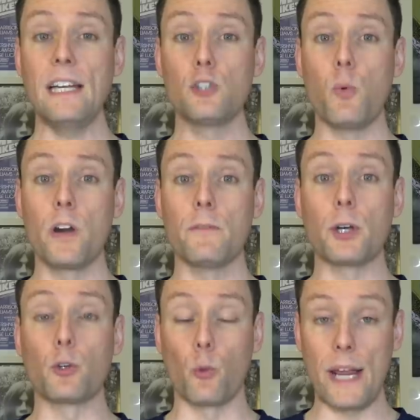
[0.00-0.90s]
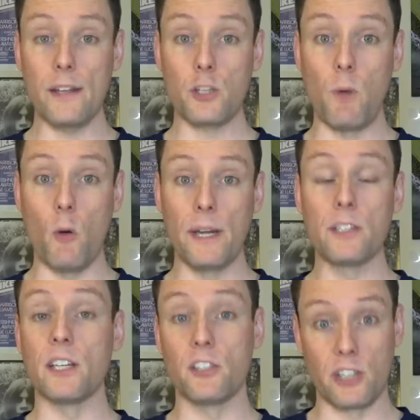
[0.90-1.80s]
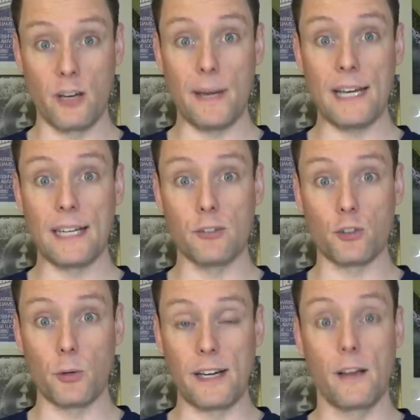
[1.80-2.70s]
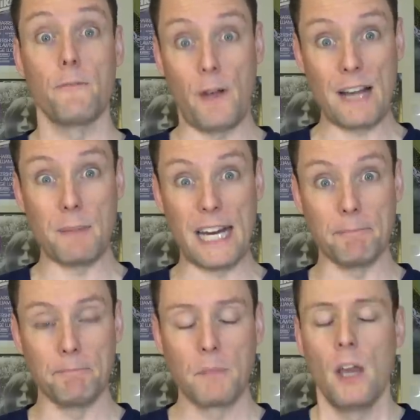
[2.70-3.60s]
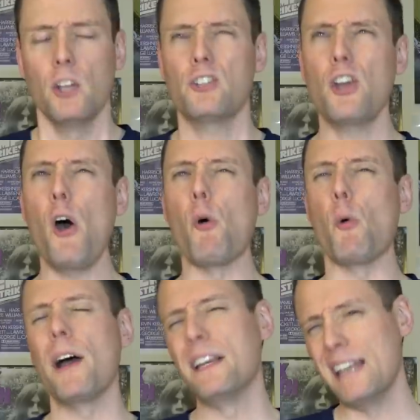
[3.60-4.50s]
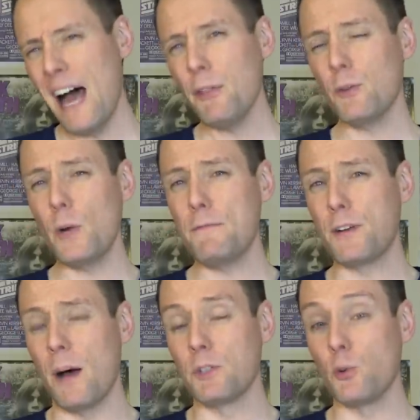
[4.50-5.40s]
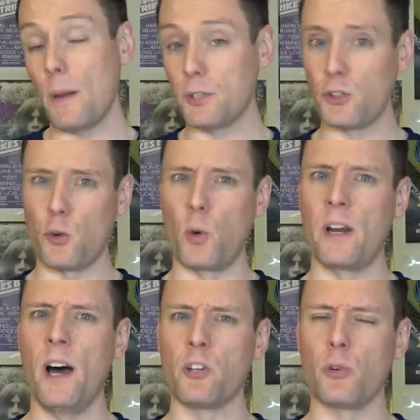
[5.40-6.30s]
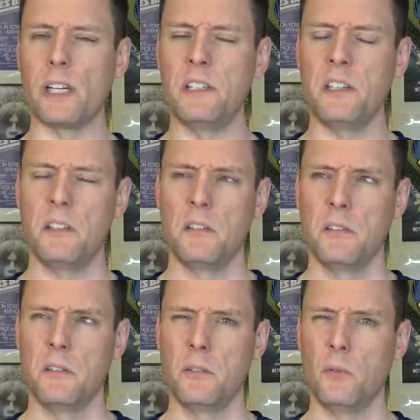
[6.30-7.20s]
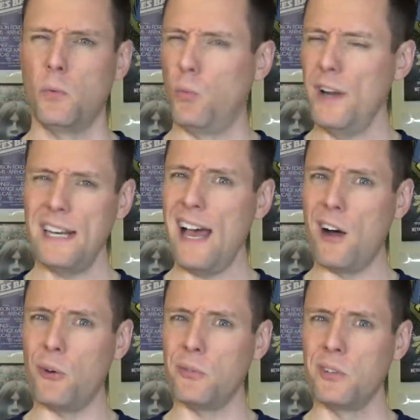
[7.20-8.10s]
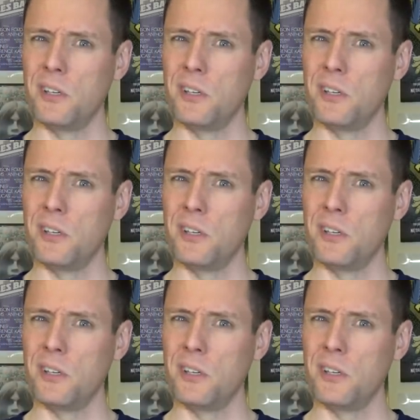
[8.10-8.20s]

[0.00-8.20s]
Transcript: is one of the greatest moments in cinematic history. Fight me. So, now that we've come to episode 100, what now?